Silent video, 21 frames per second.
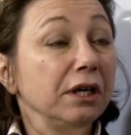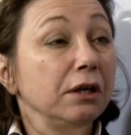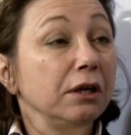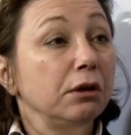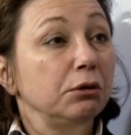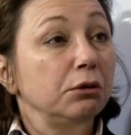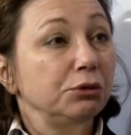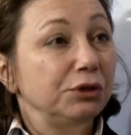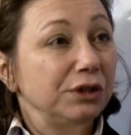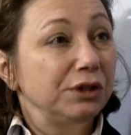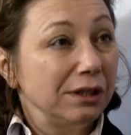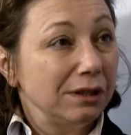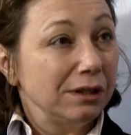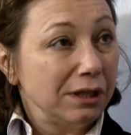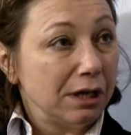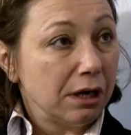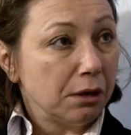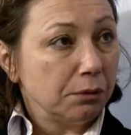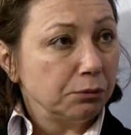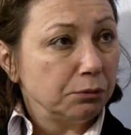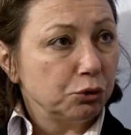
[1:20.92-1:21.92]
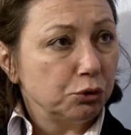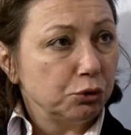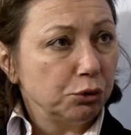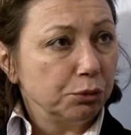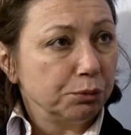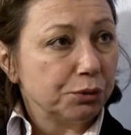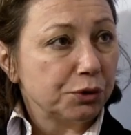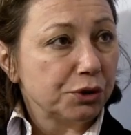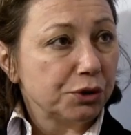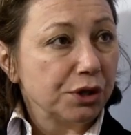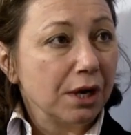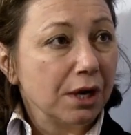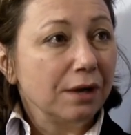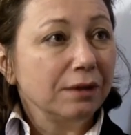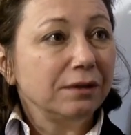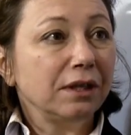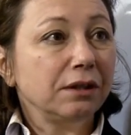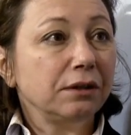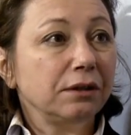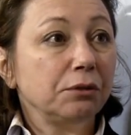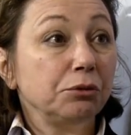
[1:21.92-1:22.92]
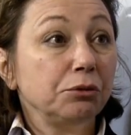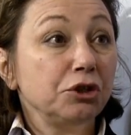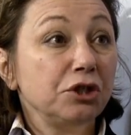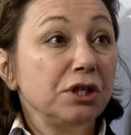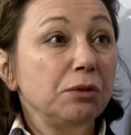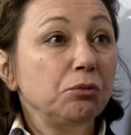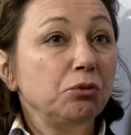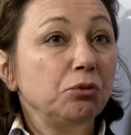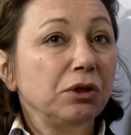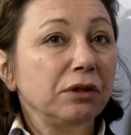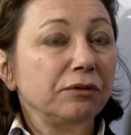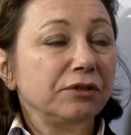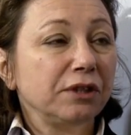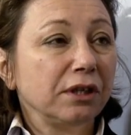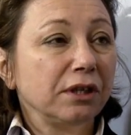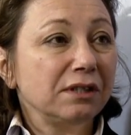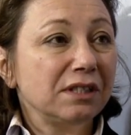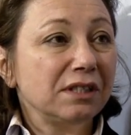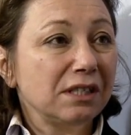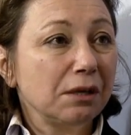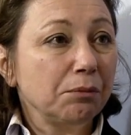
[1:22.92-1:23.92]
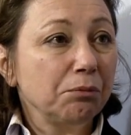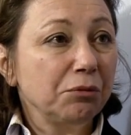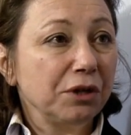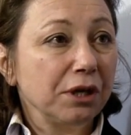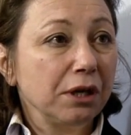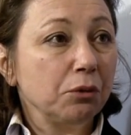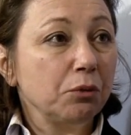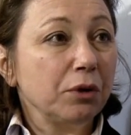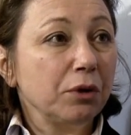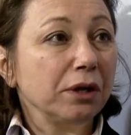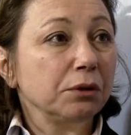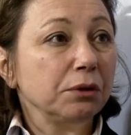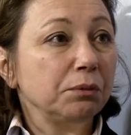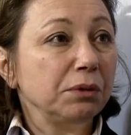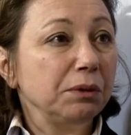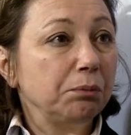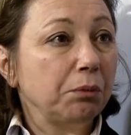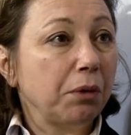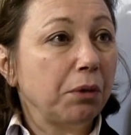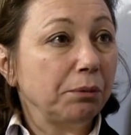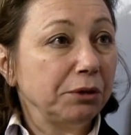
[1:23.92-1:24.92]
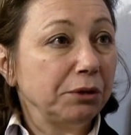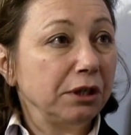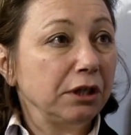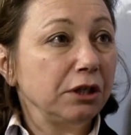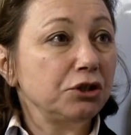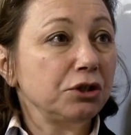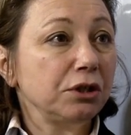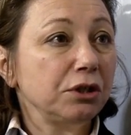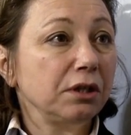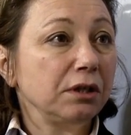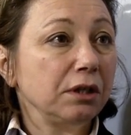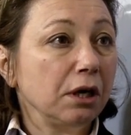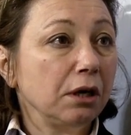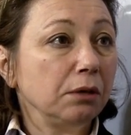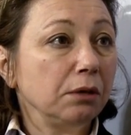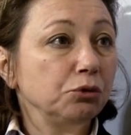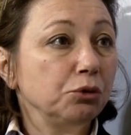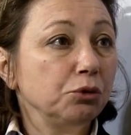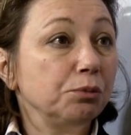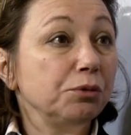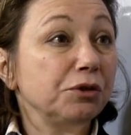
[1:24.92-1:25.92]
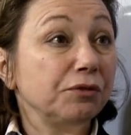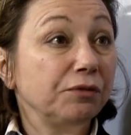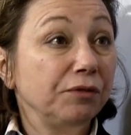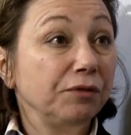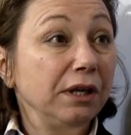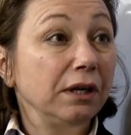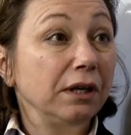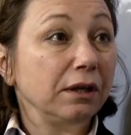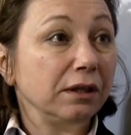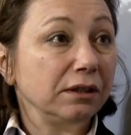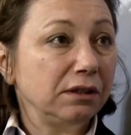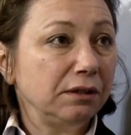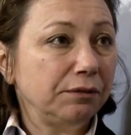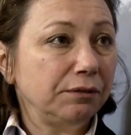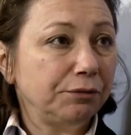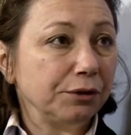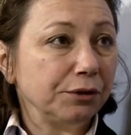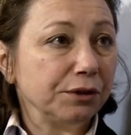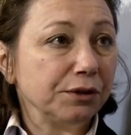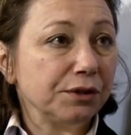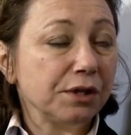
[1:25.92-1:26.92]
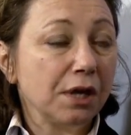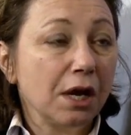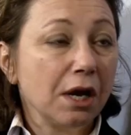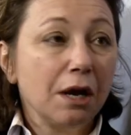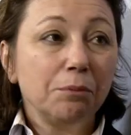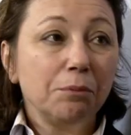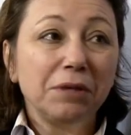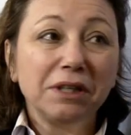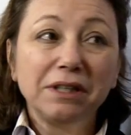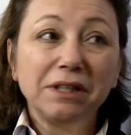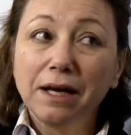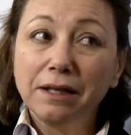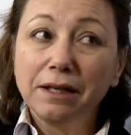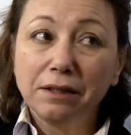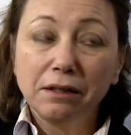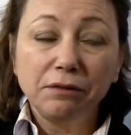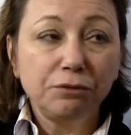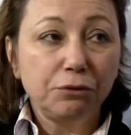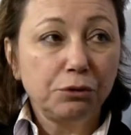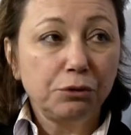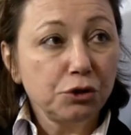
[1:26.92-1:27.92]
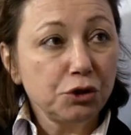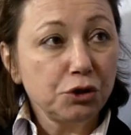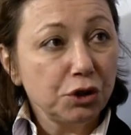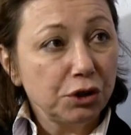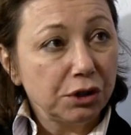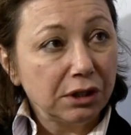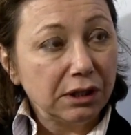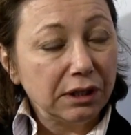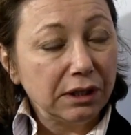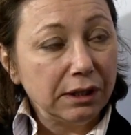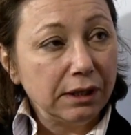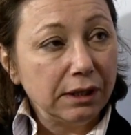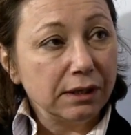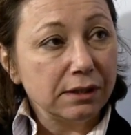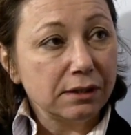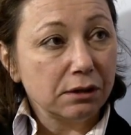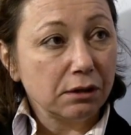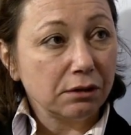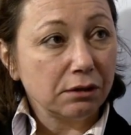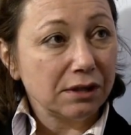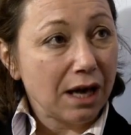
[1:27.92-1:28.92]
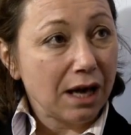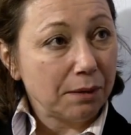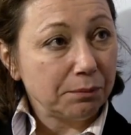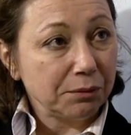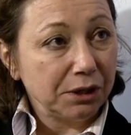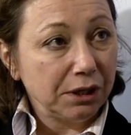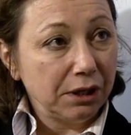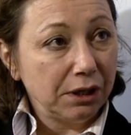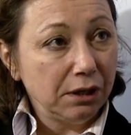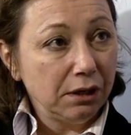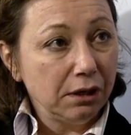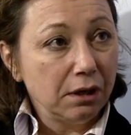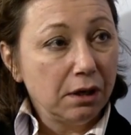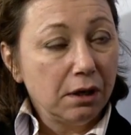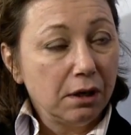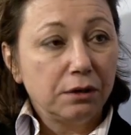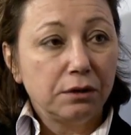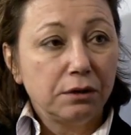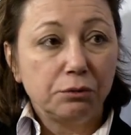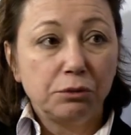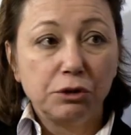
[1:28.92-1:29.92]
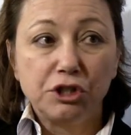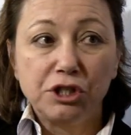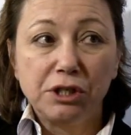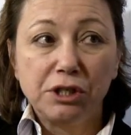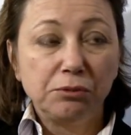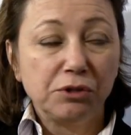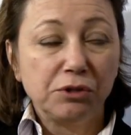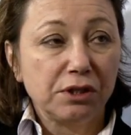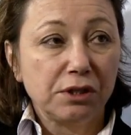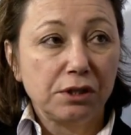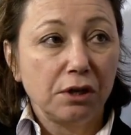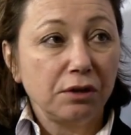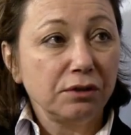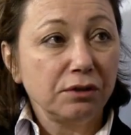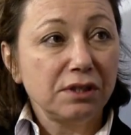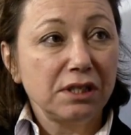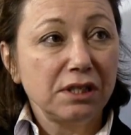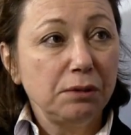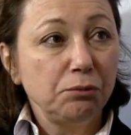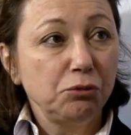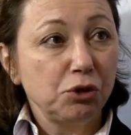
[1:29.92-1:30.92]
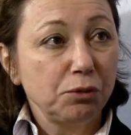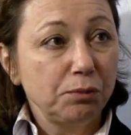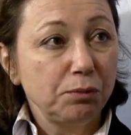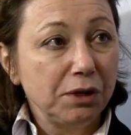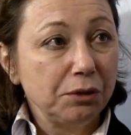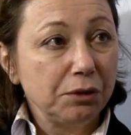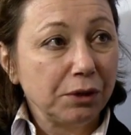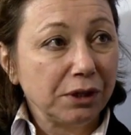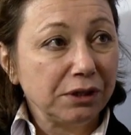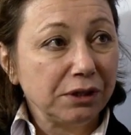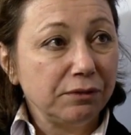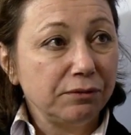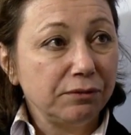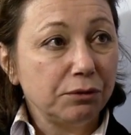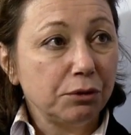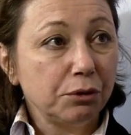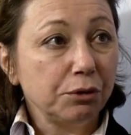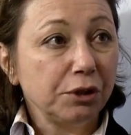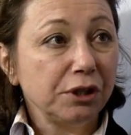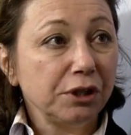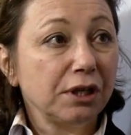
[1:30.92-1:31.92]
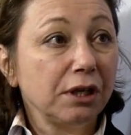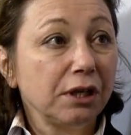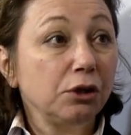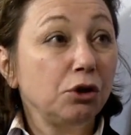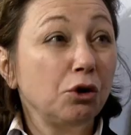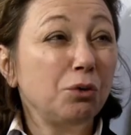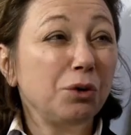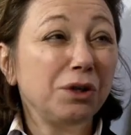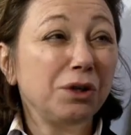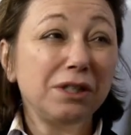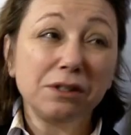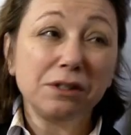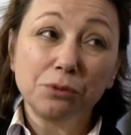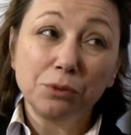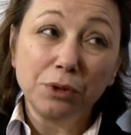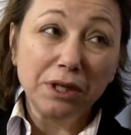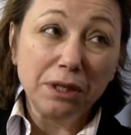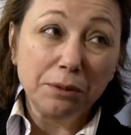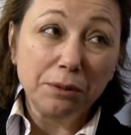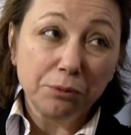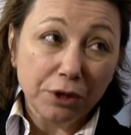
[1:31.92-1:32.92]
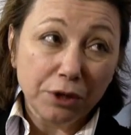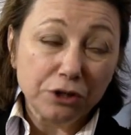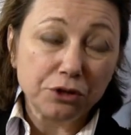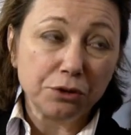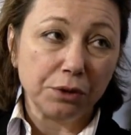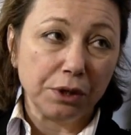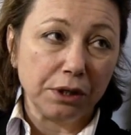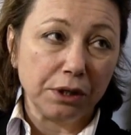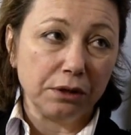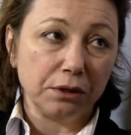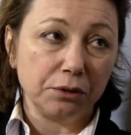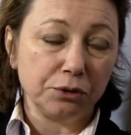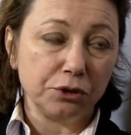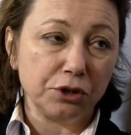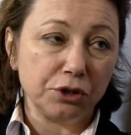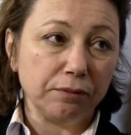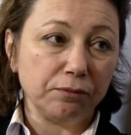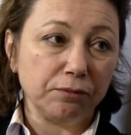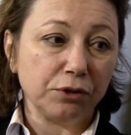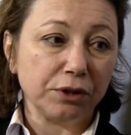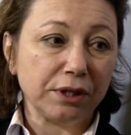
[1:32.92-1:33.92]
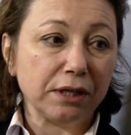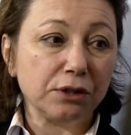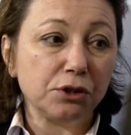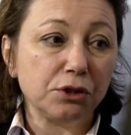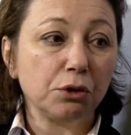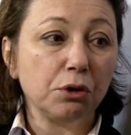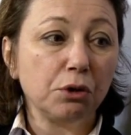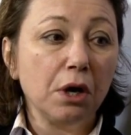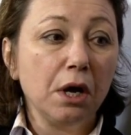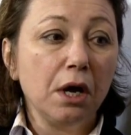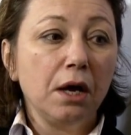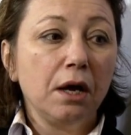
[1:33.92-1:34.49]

including the armed groups, that the regime will have done something where the population and the armed groups feel a difference. But that, unfortunately, is not happening. The regime does not seem to be ready for it, and no one is really pressuring the regime for that. So,